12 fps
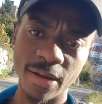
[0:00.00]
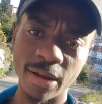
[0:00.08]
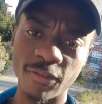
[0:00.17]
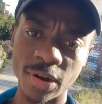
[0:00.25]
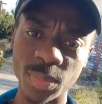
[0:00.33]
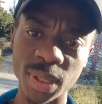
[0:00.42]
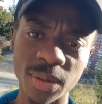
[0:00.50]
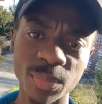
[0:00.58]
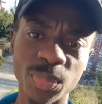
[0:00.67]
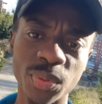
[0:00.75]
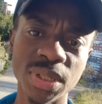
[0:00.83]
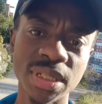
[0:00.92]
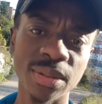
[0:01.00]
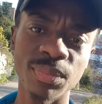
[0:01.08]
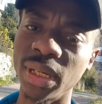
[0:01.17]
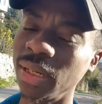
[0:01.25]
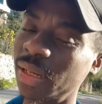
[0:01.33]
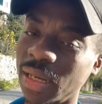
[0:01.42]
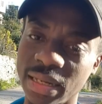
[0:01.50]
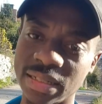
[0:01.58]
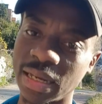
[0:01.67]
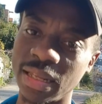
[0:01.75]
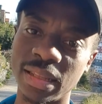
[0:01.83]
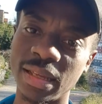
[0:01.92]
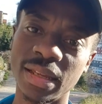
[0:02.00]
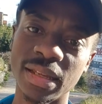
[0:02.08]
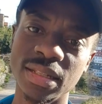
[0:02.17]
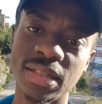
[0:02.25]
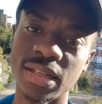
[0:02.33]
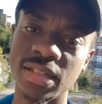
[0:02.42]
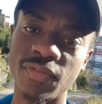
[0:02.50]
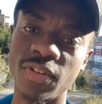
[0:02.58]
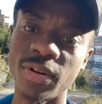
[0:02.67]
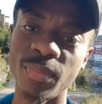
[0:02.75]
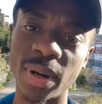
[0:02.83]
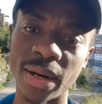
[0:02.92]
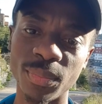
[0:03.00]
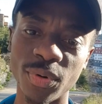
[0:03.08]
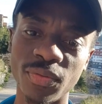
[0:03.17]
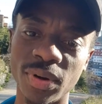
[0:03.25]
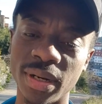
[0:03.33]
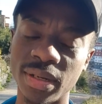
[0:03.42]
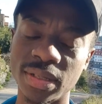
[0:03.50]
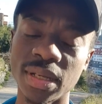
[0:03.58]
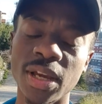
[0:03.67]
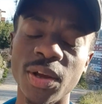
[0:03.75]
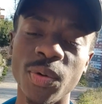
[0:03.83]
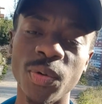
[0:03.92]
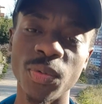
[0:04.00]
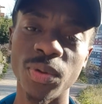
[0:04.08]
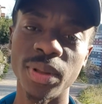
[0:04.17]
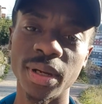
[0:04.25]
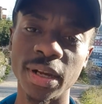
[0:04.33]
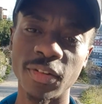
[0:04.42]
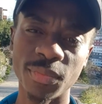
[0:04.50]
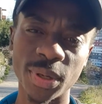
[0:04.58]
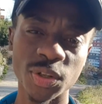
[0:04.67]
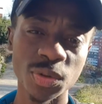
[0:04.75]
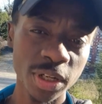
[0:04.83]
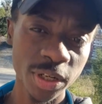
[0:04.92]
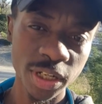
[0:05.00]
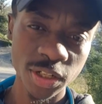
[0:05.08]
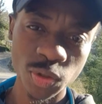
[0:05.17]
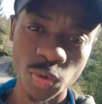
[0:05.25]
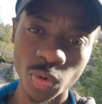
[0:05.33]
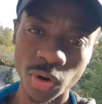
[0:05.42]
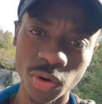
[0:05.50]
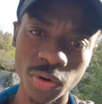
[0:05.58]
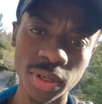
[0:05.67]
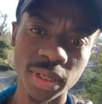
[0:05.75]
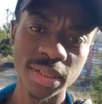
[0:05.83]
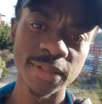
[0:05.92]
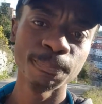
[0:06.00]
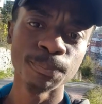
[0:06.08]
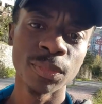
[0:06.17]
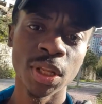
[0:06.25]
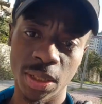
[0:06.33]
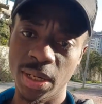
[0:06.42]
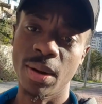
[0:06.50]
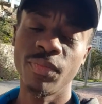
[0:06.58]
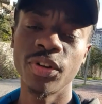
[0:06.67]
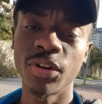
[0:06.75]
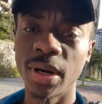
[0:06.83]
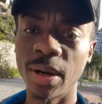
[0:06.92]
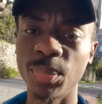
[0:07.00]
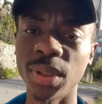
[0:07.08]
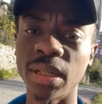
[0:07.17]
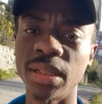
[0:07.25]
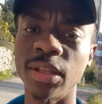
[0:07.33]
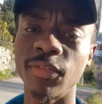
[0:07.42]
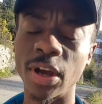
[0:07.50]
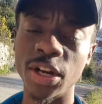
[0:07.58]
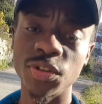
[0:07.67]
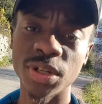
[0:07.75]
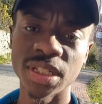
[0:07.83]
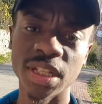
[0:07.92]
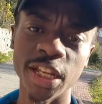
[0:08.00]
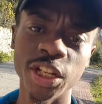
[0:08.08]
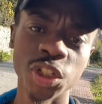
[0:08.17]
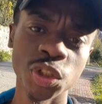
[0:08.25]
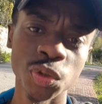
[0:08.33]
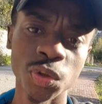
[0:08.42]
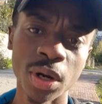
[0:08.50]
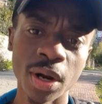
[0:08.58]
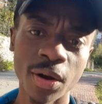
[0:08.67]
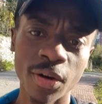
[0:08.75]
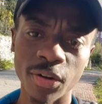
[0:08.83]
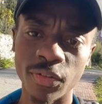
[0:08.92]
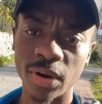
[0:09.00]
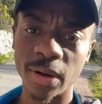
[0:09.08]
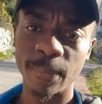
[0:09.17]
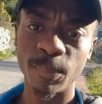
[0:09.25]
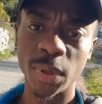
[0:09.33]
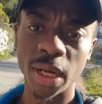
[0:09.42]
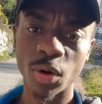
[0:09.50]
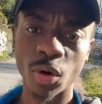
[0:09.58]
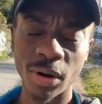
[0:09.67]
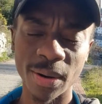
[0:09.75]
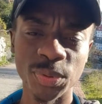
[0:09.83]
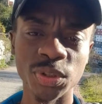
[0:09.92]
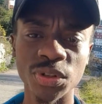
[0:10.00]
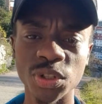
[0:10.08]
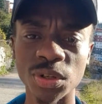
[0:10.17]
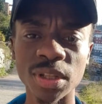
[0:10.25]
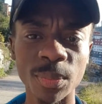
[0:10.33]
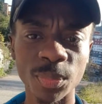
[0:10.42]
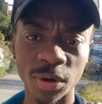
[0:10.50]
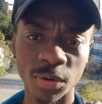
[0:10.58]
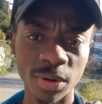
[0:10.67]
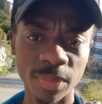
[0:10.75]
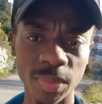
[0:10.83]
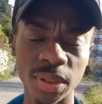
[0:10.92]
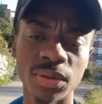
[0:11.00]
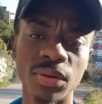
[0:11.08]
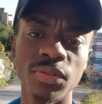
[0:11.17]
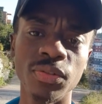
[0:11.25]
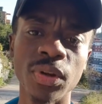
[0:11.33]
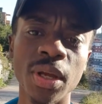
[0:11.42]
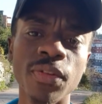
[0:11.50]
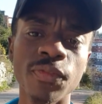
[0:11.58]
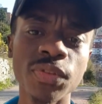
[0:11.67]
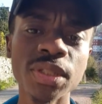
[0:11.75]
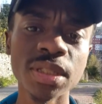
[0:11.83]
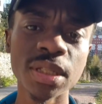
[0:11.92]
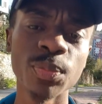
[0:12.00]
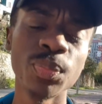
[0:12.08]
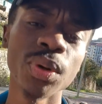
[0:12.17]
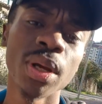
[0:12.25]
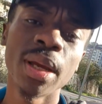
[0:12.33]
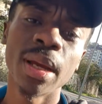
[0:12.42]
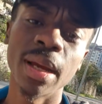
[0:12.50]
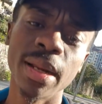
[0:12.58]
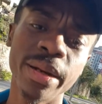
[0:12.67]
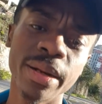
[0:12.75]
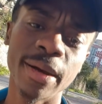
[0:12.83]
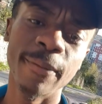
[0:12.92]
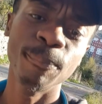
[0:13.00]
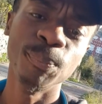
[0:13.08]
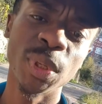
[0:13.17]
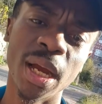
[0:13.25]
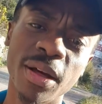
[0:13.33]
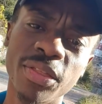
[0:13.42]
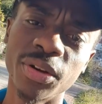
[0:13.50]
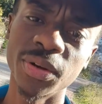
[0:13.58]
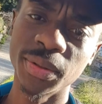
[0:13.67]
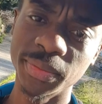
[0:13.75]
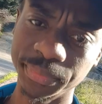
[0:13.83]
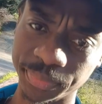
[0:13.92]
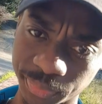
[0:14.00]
farming inputs in bendas, I think it's a very bad move, and the government really needs to work on it. I'm very happy that they've addressed the issue of corruption during the procurement of FISIP and other